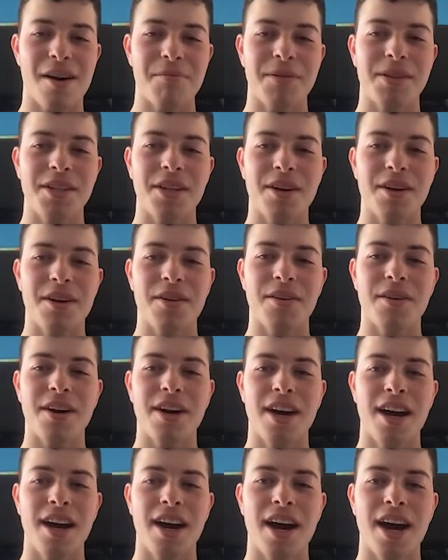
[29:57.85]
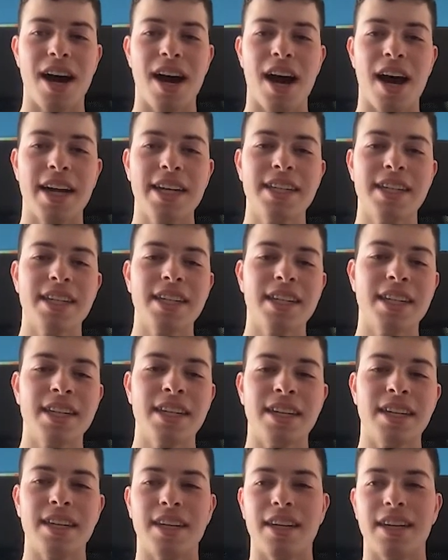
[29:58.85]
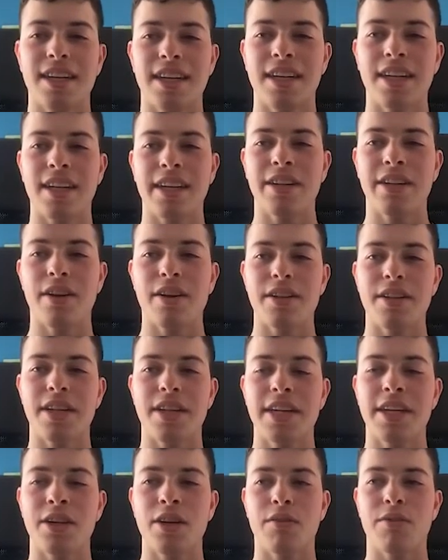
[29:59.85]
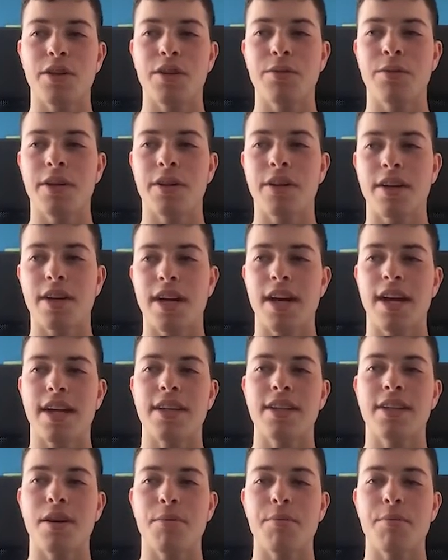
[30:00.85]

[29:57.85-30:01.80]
So I see Elon taking over Twitter as a